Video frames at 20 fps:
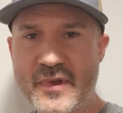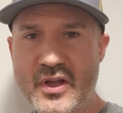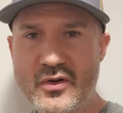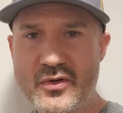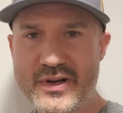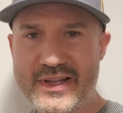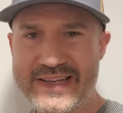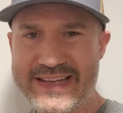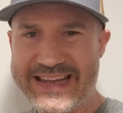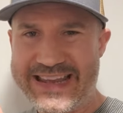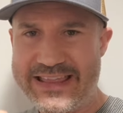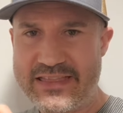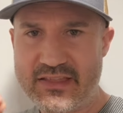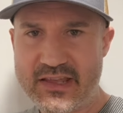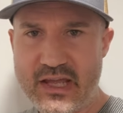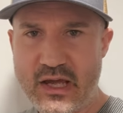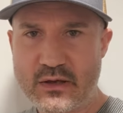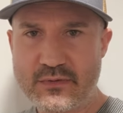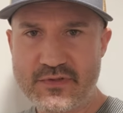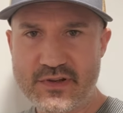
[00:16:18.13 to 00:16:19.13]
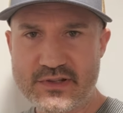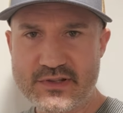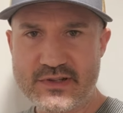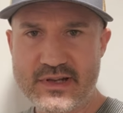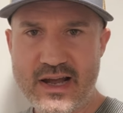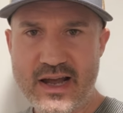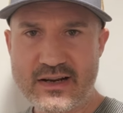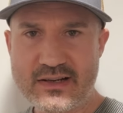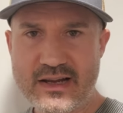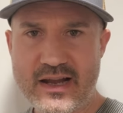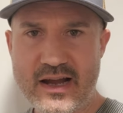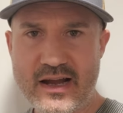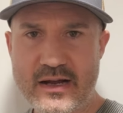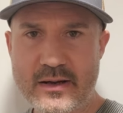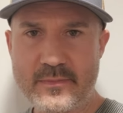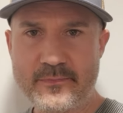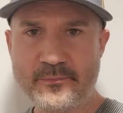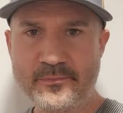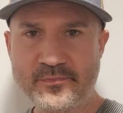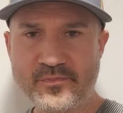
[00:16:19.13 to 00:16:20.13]
Go to
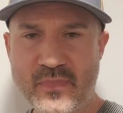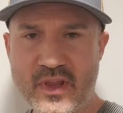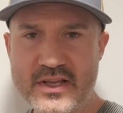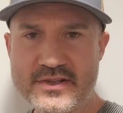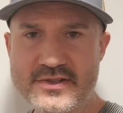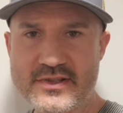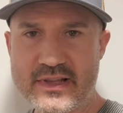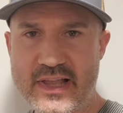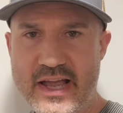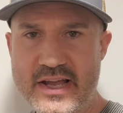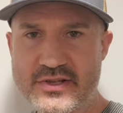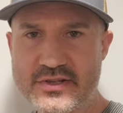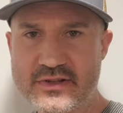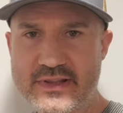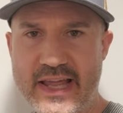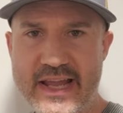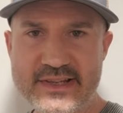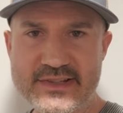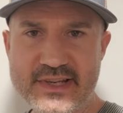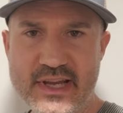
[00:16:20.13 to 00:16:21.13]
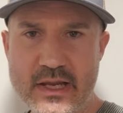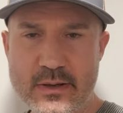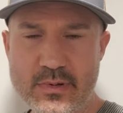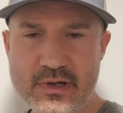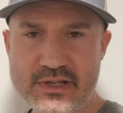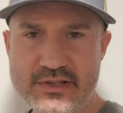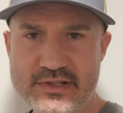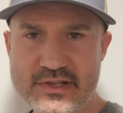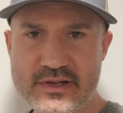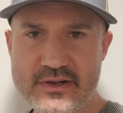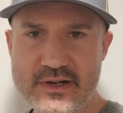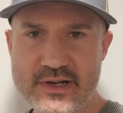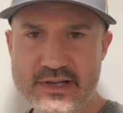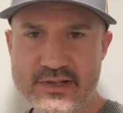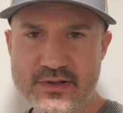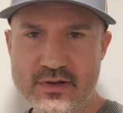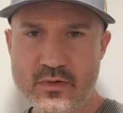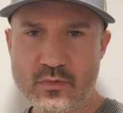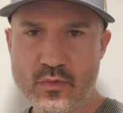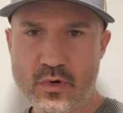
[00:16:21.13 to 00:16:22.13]
keithkalfas.com slash landscaping
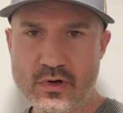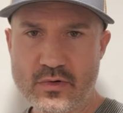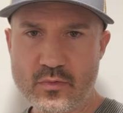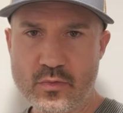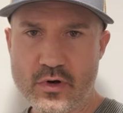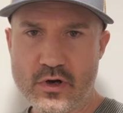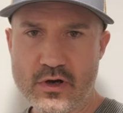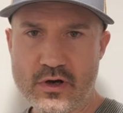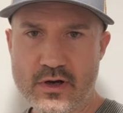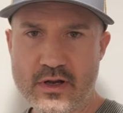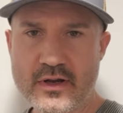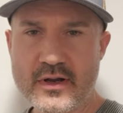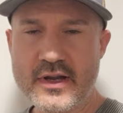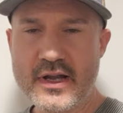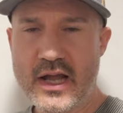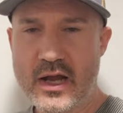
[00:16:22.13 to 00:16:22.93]
series, one word.